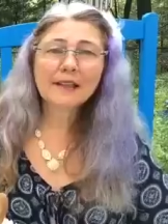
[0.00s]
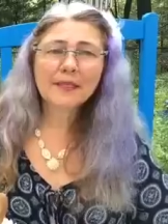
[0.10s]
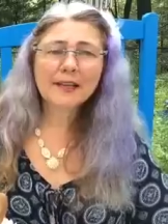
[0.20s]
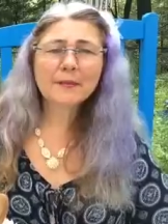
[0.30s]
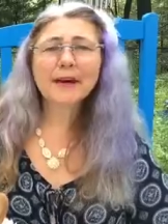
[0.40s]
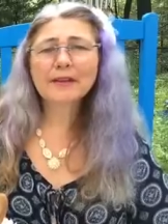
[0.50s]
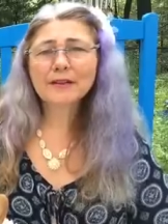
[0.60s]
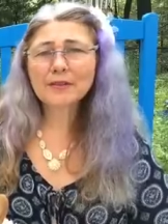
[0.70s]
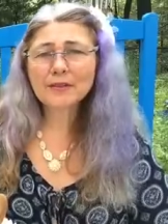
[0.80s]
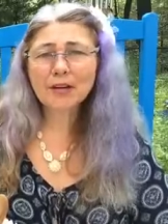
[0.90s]
think about it,
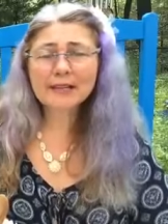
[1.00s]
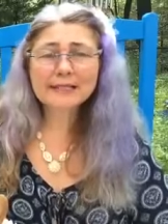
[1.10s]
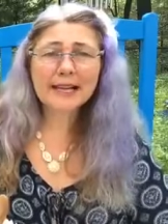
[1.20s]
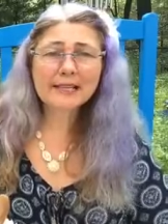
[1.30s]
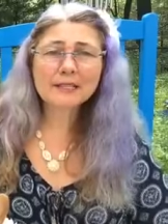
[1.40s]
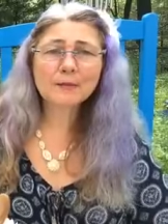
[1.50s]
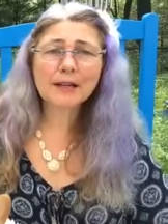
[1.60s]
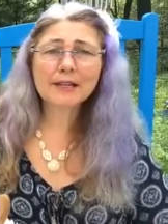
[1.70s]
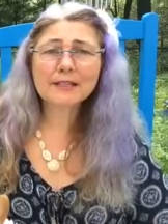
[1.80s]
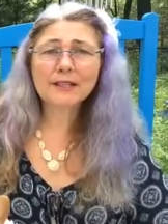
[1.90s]
if your dog has had some
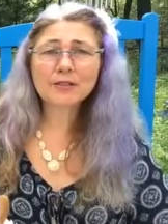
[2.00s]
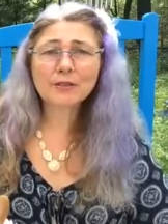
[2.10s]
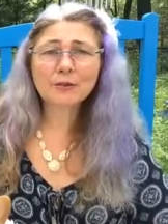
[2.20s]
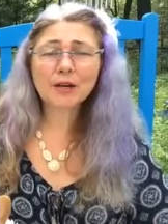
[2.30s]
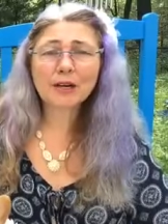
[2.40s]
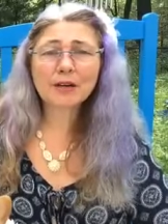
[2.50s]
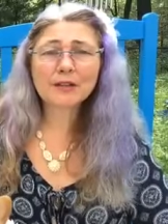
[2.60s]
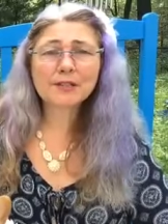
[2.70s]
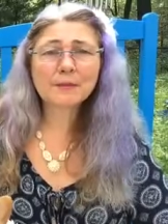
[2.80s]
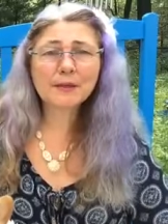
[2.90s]
kind of dental work or
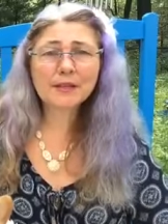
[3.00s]
some